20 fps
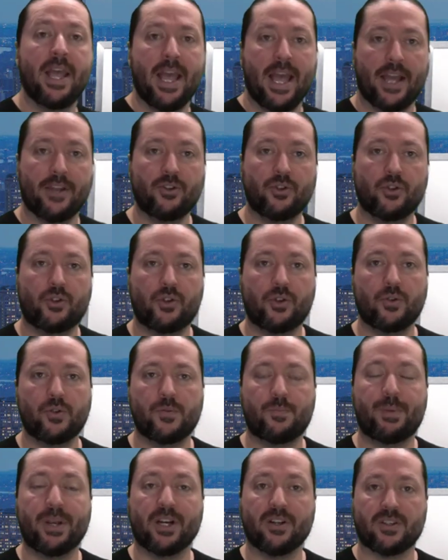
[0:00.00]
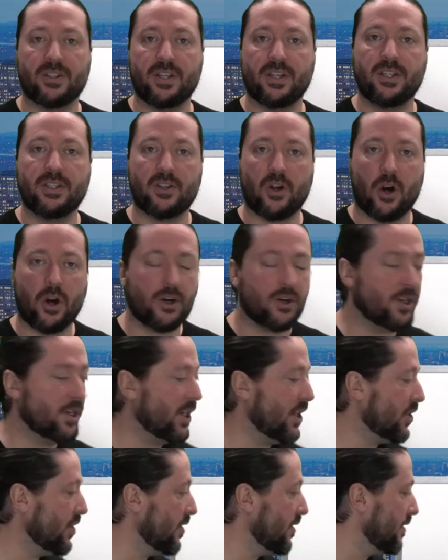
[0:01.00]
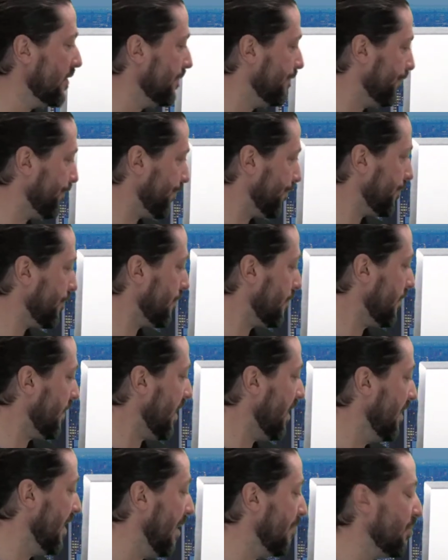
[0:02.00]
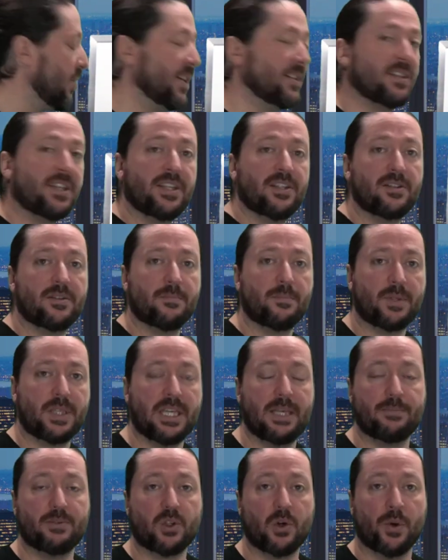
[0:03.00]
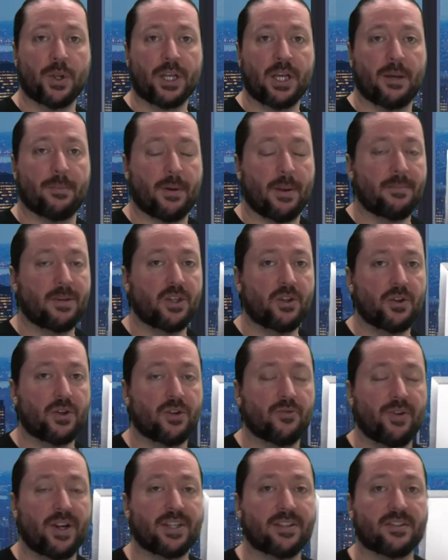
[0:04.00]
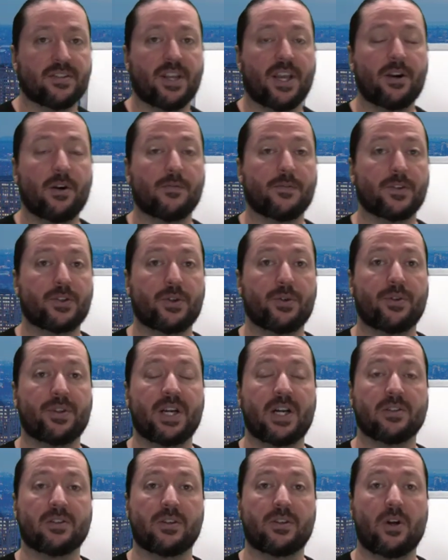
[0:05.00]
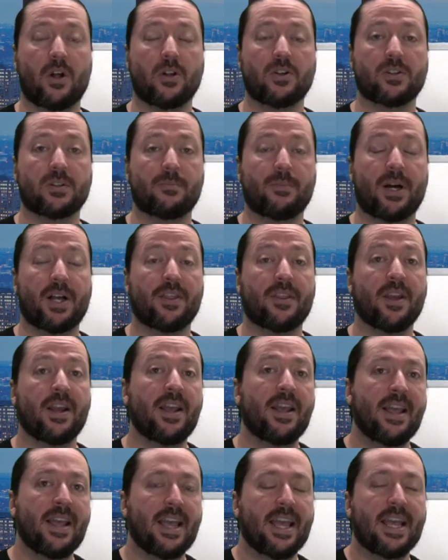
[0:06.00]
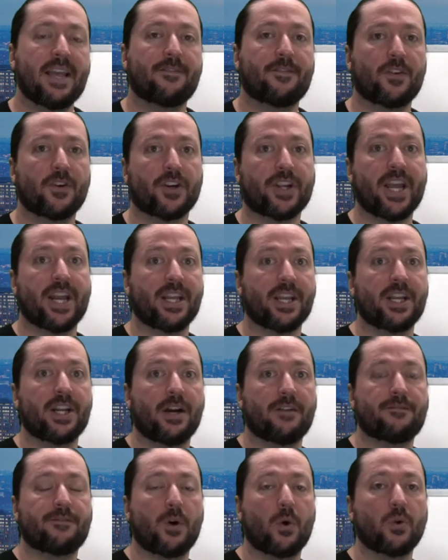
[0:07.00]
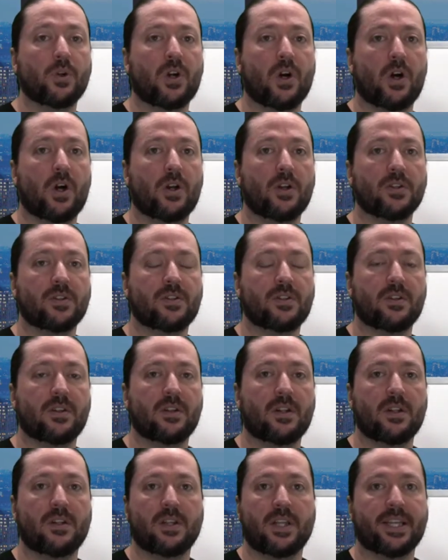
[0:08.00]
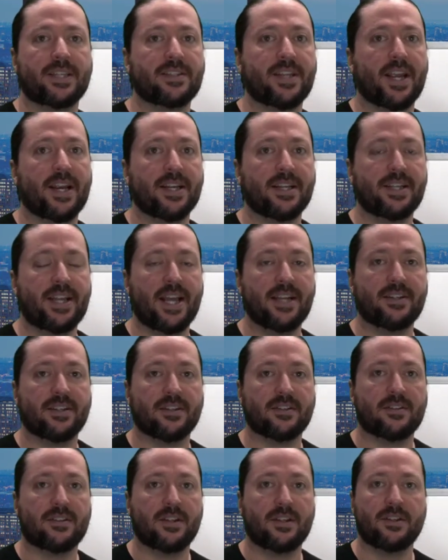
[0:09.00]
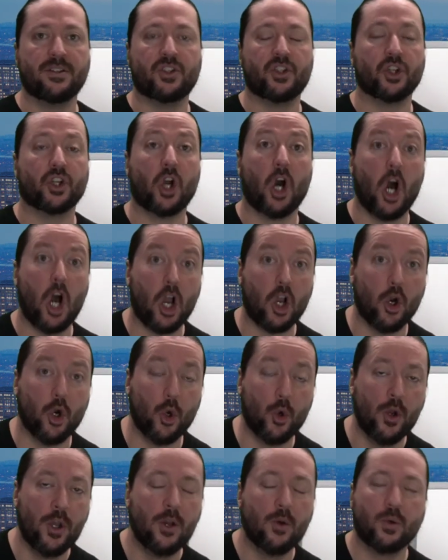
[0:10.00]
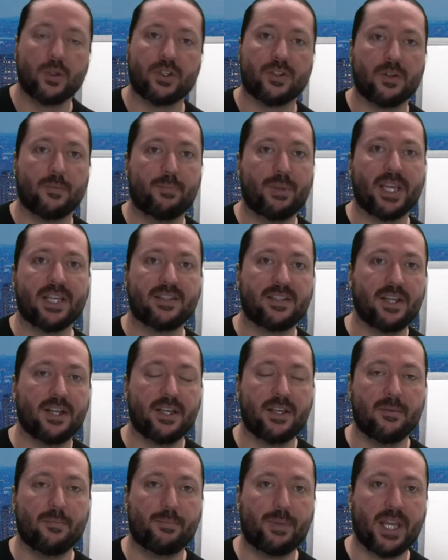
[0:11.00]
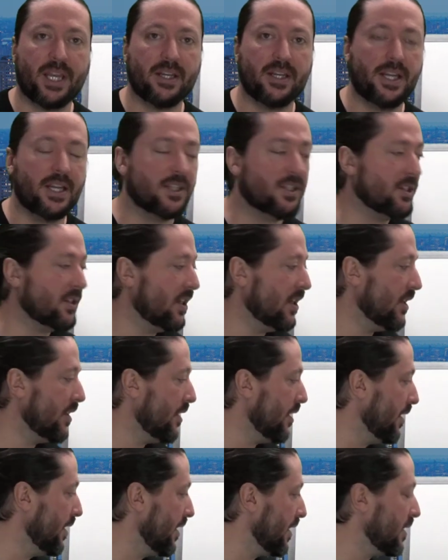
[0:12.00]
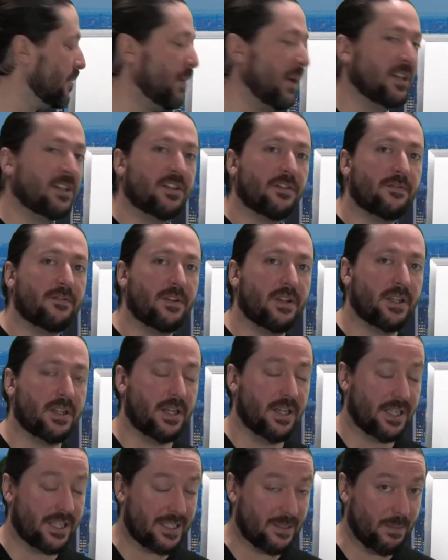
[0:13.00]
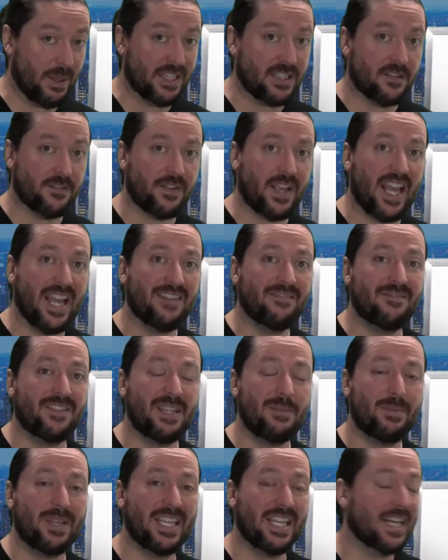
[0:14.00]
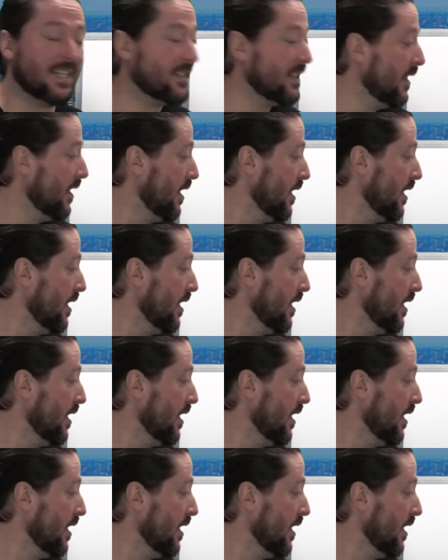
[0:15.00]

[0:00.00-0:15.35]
and you choose bigger cities, harder niches. That price keeps going up. I mean, you could rent a site out for $2,000 a month if you're getting enough phone calls, like say in a dentist in Chicago, which is a big city, a big niche, an expensive NVPS,